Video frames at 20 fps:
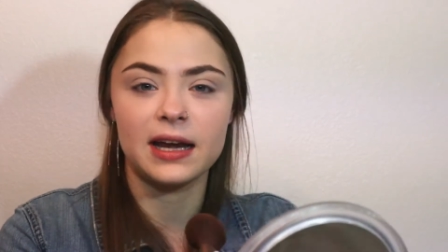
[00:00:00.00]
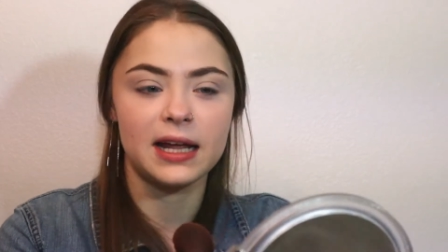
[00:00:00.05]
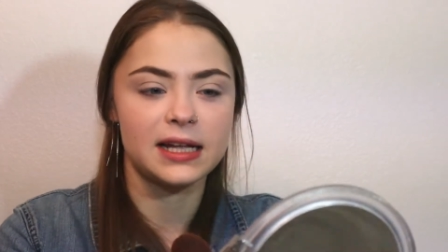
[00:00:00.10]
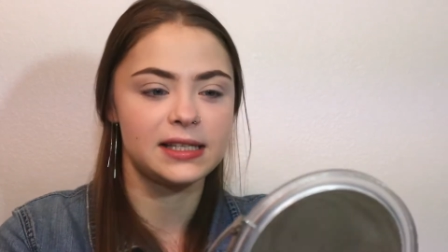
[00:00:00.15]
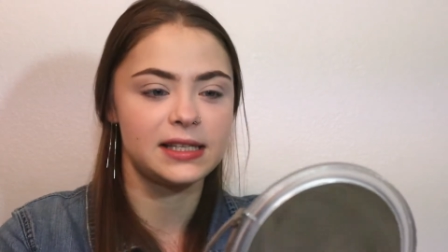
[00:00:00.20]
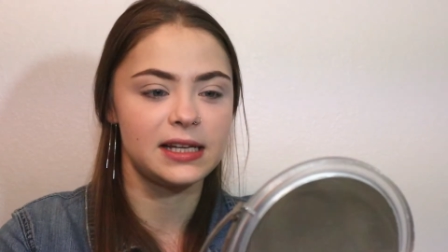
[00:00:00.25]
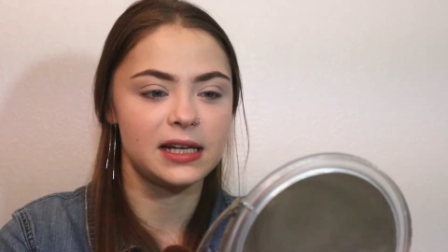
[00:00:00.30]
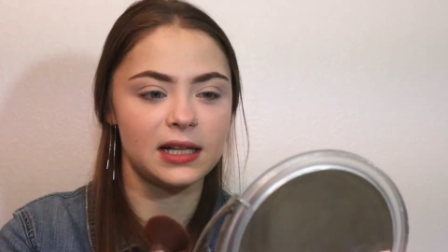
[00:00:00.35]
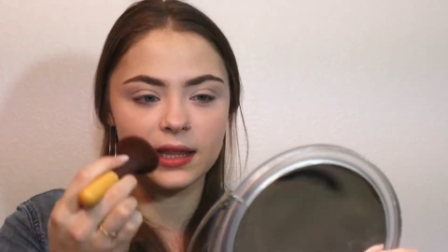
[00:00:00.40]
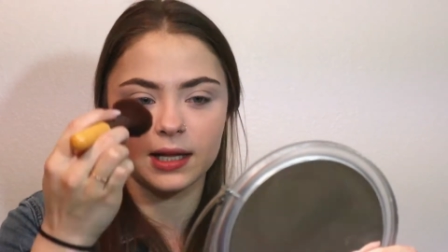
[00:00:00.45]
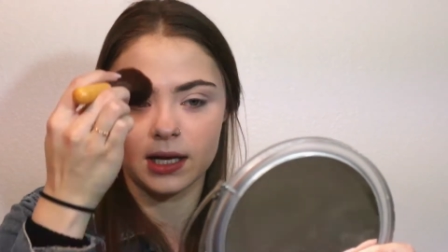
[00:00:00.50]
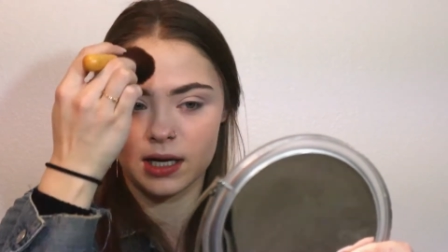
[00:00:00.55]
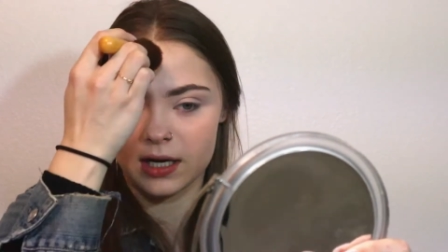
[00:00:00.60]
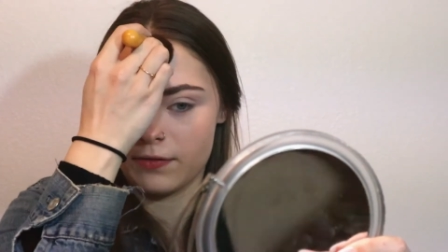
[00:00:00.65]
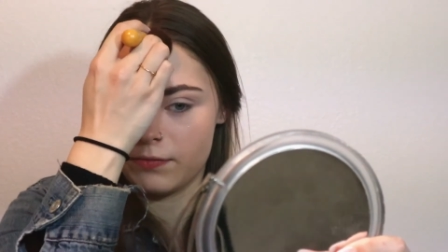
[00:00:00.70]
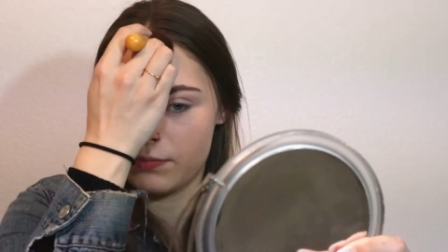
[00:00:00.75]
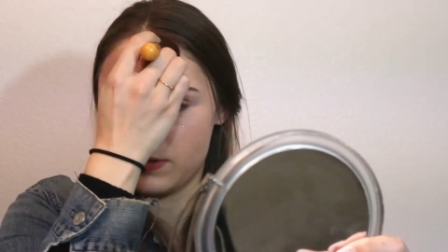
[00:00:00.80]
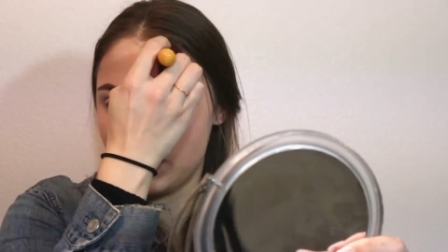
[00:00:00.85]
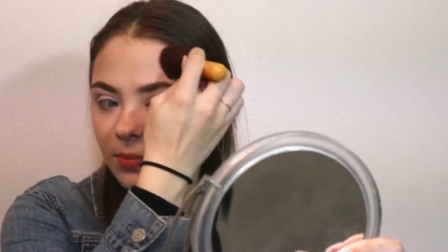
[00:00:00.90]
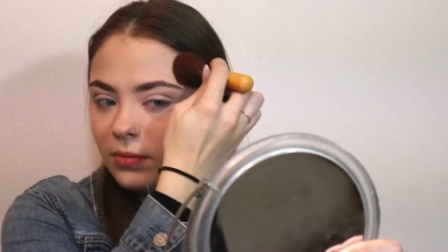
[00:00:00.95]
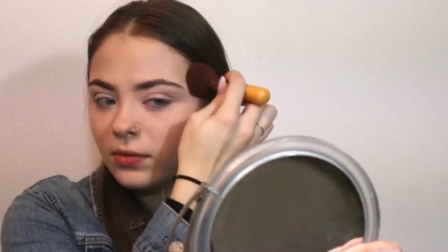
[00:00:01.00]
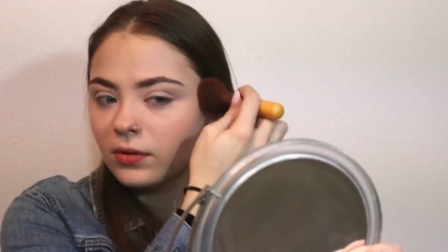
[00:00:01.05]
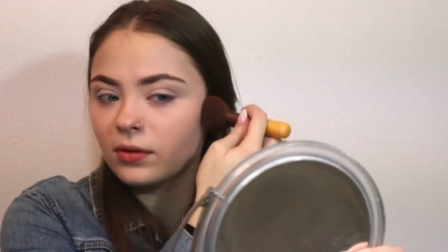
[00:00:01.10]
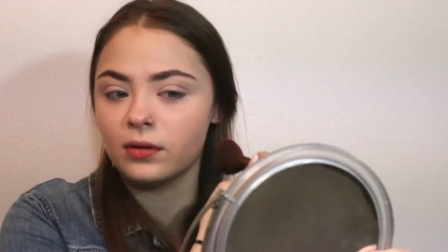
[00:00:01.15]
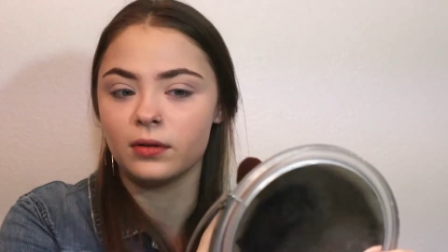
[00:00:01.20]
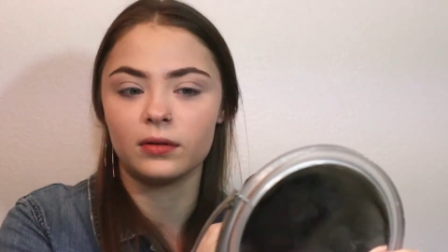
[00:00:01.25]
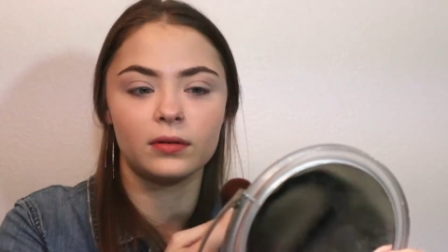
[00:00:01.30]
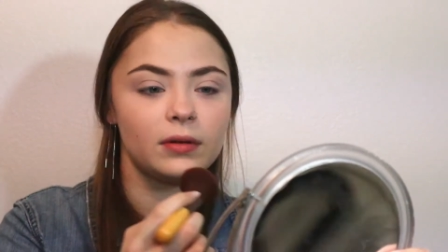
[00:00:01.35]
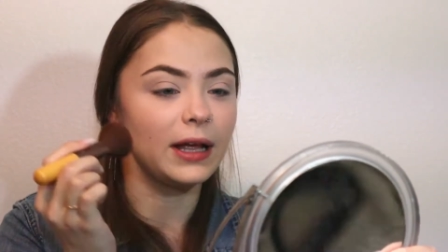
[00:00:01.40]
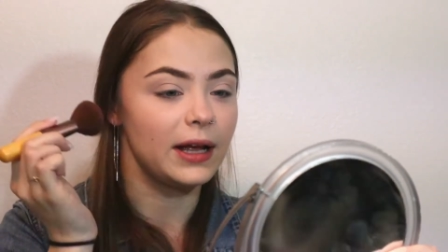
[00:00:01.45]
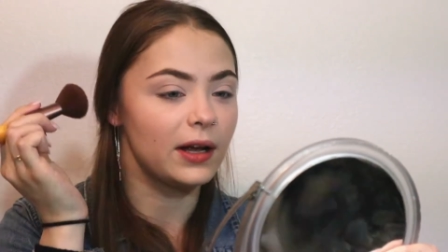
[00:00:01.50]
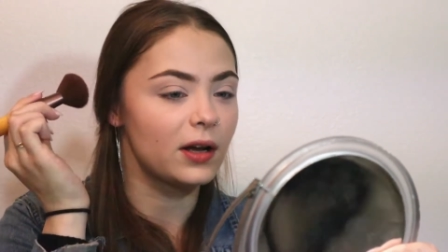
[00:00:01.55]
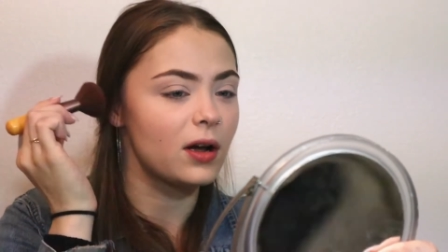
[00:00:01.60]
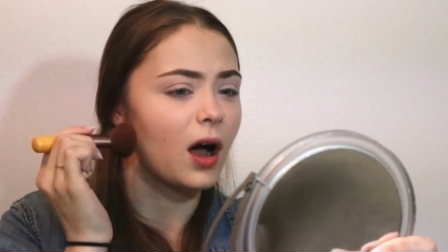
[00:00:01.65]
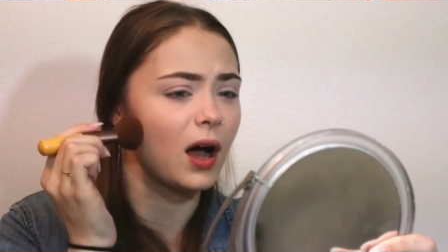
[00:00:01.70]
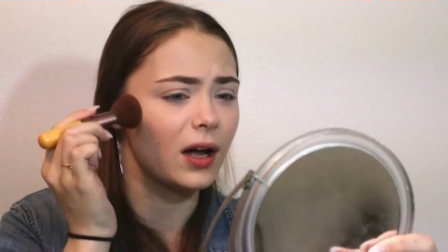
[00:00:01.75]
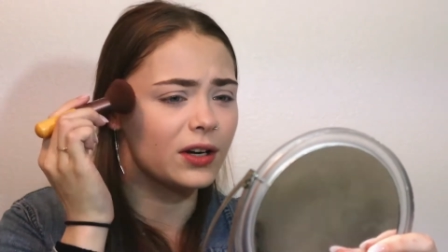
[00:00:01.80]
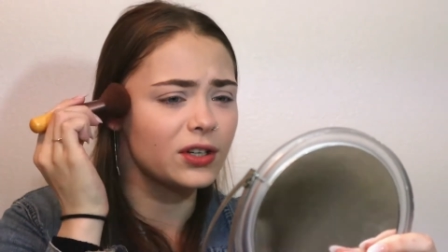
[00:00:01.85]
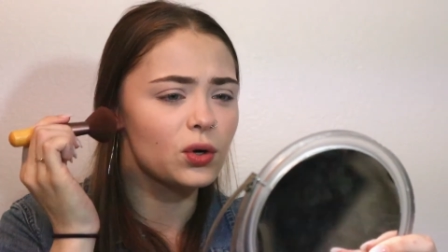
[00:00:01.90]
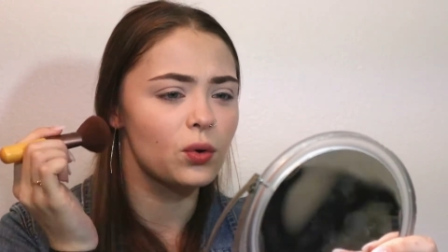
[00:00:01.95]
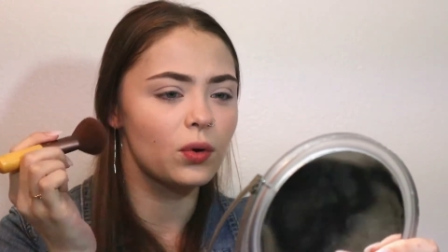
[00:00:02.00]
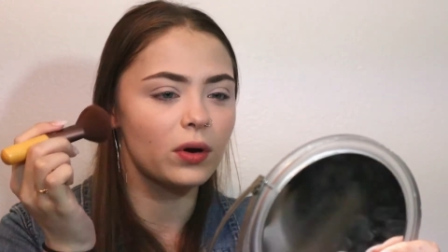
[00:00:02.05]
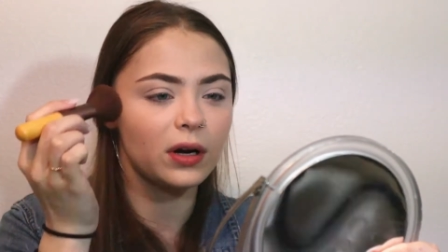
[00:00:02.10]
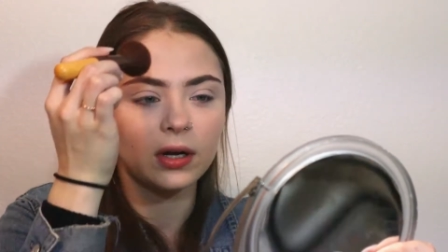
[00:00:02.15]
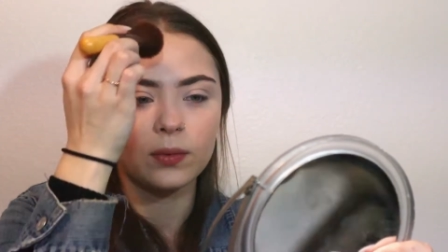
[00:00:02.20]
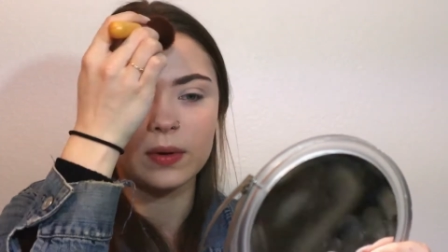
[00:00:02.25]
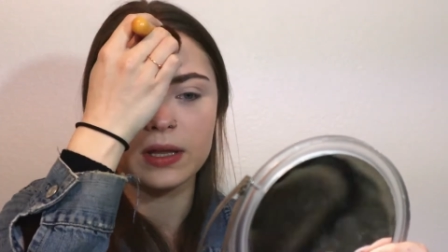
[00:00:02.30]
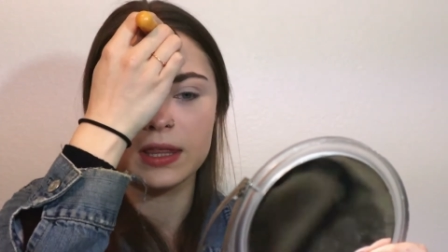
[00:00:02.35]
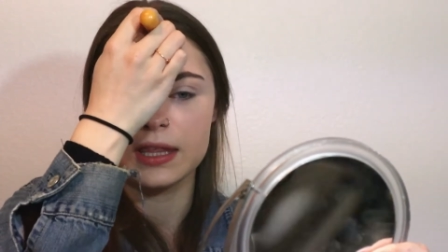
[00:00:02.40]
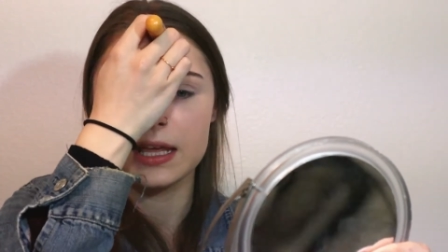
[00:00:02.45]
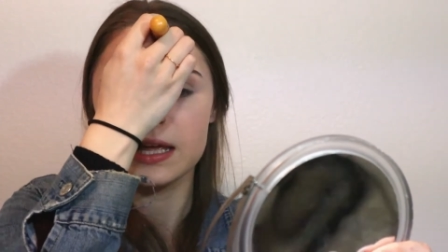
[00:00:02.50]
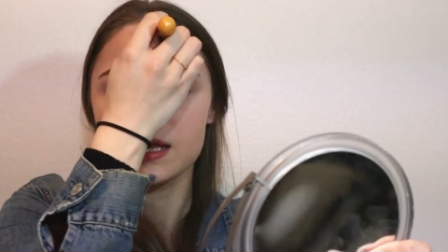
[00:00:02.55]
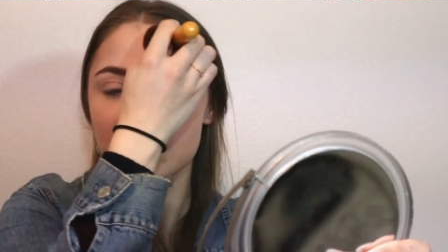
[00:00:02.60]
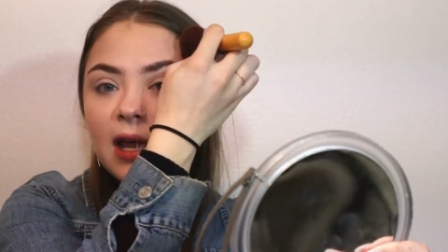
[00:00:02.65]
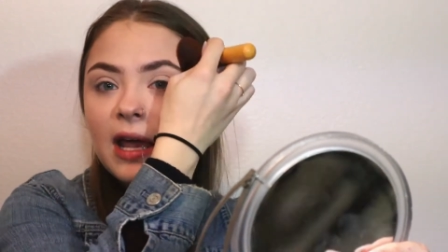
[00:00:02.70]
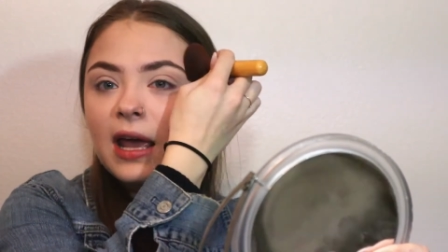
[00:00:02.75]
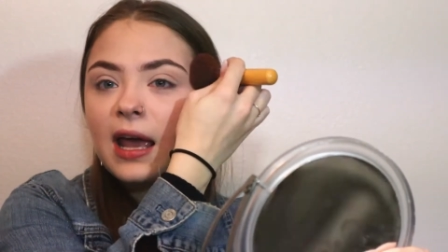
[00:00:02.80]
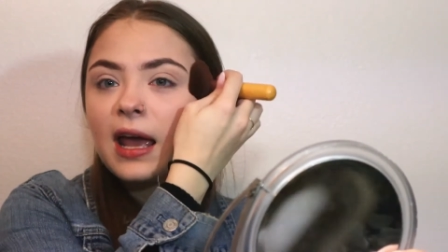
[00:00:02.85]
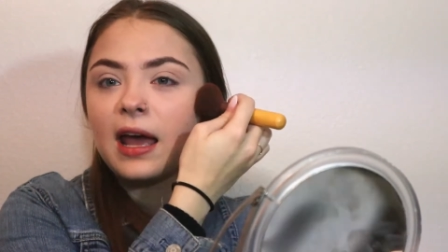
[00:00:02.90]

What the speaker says: I see a lot of people like contouring with it,